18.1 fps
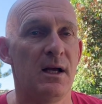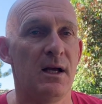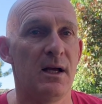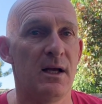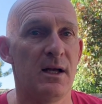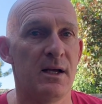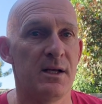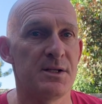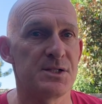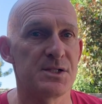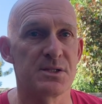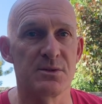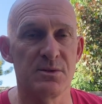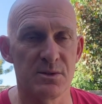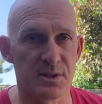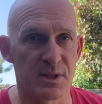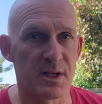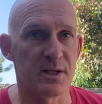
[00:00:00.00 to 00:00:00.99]
and just
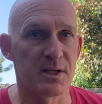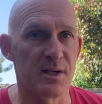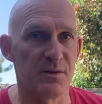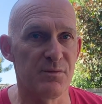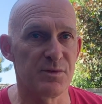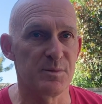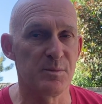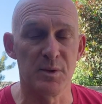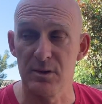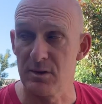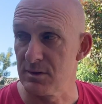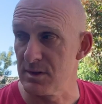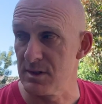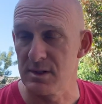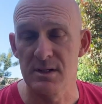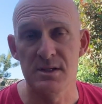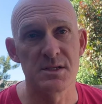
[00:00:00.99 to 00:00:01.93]
couldn't get comfortable on it.